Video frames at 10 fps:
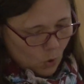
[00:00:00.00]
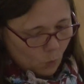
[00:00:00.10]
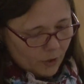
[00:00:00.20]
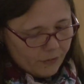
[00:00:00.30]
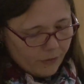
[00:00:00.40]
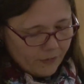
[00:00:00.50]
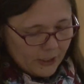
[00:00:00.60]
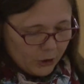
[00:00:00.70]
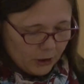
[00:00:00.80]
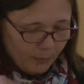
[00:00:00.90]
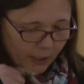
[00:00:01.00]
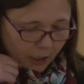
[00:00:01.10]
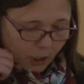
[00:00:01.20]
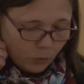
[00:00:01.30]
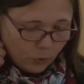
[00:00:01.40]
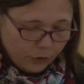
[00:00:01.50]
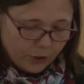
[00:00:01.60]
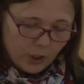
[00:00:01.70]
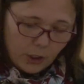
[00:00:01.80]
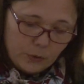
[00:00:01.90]
One of the features my
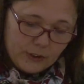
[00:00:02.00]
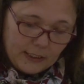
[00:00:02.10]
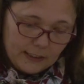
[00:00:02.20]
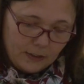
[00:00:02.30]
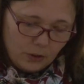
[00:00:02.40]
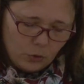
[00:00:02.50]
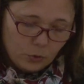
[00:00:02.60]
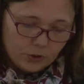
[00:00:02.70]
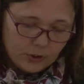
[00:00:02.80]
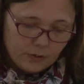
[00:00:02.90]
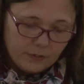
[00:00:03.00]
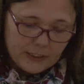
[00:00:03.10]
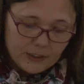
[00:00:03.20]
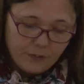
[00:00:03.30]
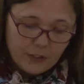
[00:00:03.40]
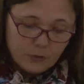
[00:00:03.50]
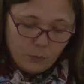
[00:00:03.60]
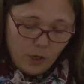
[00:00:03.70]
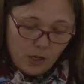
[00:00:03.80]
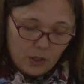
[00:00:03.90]
co-author noted in the course of his
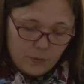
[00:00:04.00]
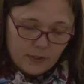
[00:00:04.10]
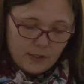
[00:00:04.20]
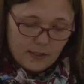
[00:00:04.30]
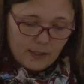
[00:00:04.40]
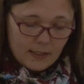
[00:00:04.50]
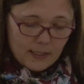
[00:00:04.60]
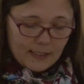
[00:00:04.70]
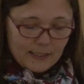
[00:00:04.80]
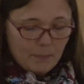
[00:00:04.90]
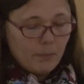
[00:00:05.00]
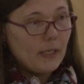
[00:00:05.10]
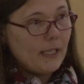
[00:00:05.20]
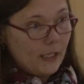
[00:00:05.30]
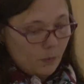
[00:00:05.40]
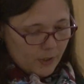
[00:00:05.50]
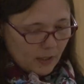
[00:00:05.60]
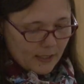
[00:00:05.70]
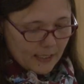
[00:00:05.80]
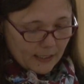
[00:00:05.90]
fieldwork was that the Sunday Assembly was
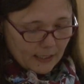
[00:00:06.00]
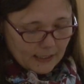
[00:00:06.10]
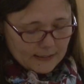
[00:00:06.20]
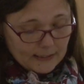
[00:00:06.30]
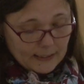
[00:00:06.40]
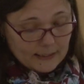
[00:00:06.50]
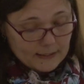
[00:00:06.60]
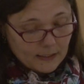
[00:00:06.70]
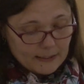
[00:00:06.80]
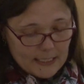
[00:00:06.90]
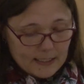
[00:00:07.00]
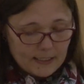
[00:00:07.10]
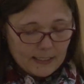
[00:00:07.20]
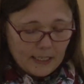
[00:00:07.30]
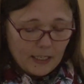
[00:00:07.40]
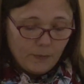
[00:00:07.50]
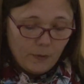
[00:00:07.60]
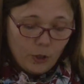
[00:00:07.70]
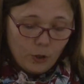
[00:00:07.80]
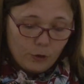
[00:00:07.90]
articulating its identity
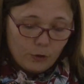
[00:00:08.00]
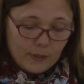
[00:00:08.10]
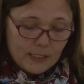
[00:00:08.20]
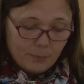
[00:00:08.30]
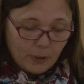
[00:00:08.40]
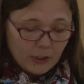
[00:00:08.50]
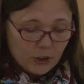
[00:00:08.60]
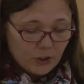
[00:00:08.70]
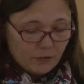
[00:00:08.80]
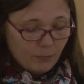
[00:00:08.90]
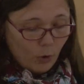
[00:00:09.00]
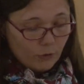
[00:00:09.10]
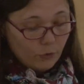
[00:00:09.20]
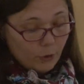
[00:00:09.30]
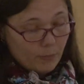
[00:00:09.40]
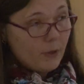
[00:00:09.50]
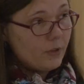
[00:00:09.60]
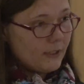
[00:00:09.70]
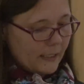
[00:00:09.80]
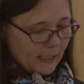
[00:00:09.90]
through expressions of moral
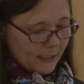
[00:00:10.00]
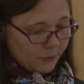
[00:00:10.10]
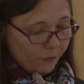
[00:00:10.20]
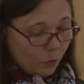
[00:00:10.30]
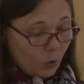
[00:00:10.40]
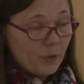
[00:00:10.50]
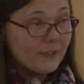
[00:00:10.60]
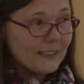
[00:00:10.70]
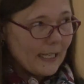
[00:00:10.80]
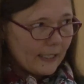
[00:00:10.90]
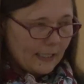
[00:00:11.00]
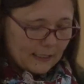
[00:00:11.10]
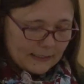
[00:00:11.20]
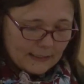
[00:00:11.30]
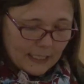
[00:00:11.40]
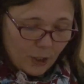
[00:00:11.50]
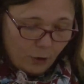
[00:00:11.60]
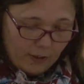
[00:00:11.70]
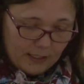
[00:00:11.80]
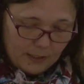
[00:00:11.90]
community as a form of secular
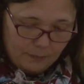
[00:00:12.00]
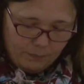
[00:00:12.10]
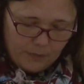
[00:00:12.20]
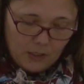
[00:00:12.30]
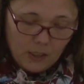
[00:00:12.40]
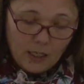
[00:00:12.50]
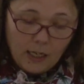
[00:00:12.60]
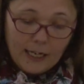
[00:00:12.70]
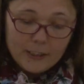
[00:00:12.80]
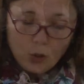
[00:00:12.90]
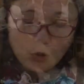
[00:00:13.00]
sacred, and